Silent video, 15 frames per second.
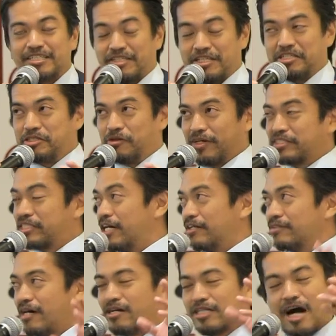thank you
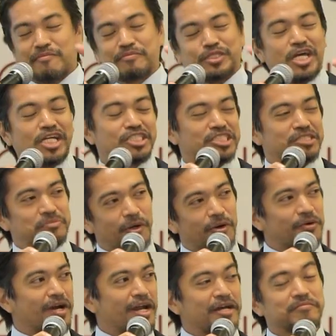Excel, computational
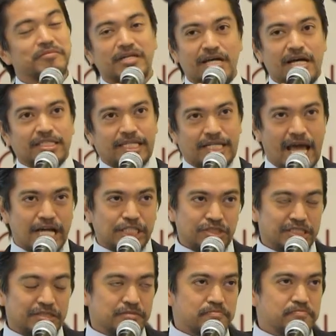program that
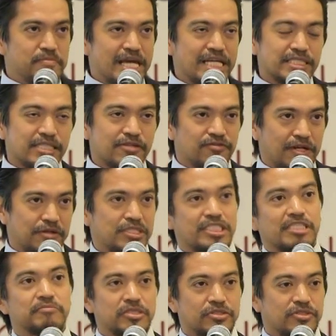actually makes it very
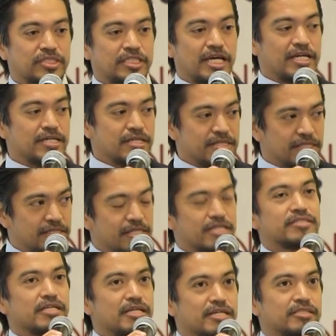simple to say
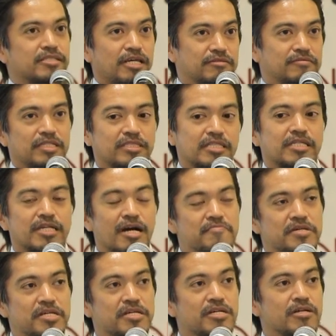this is a risky
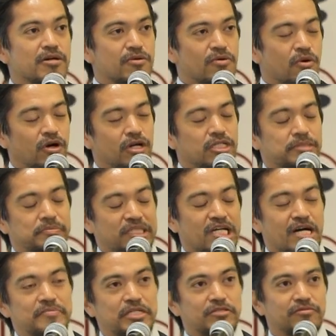company or it's
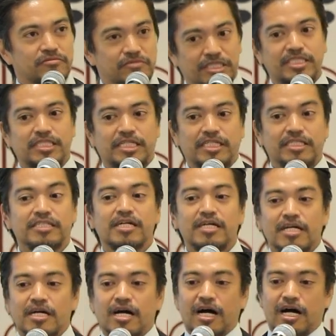becoming risky
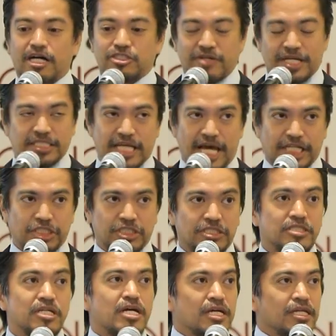uh,
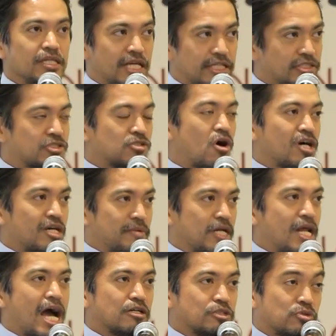transaction. Let's talk about
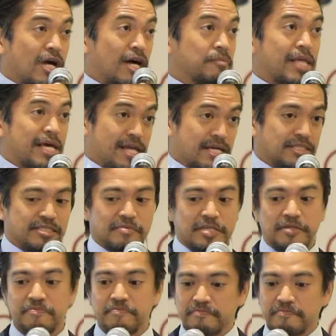how to help that SME.